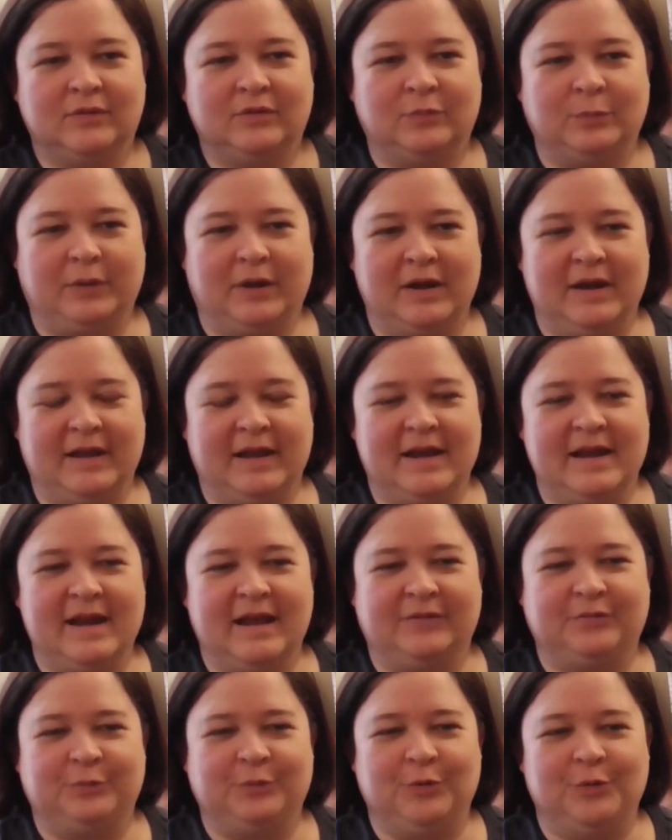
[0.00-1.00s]
So we're gonna get an
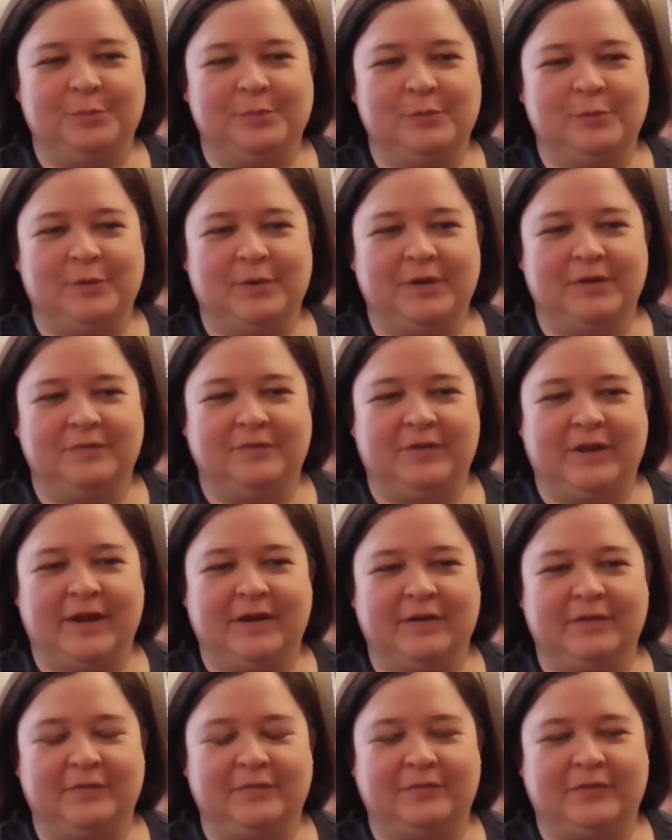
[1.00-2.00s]
actual Obi-Wan
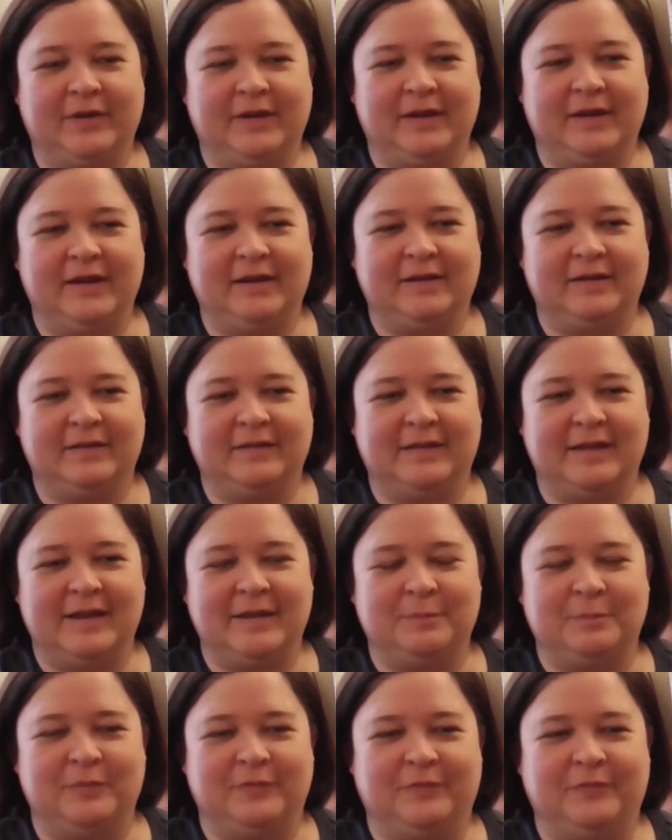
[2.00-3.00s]
Vader fight,
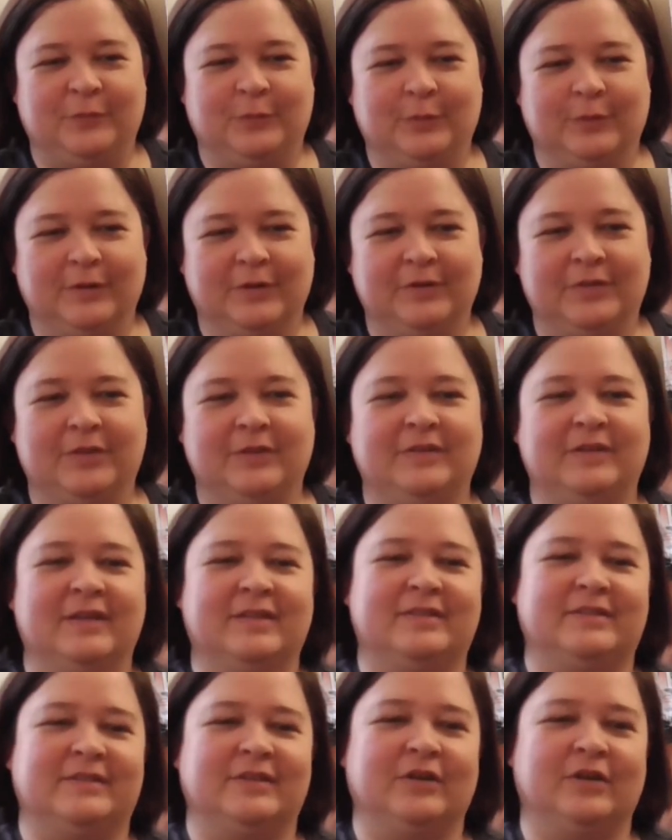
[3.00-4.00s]
like, before the
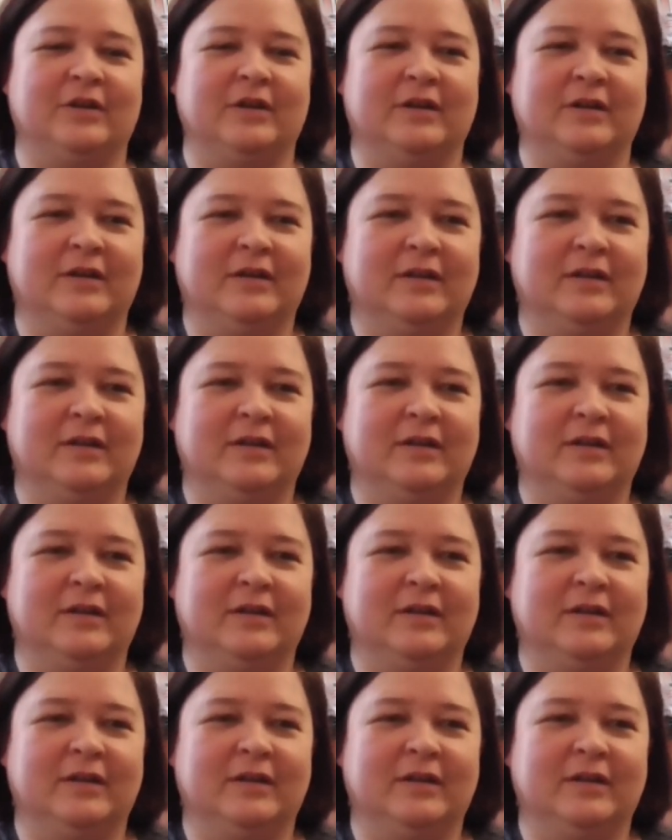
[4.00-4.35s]
Death Star?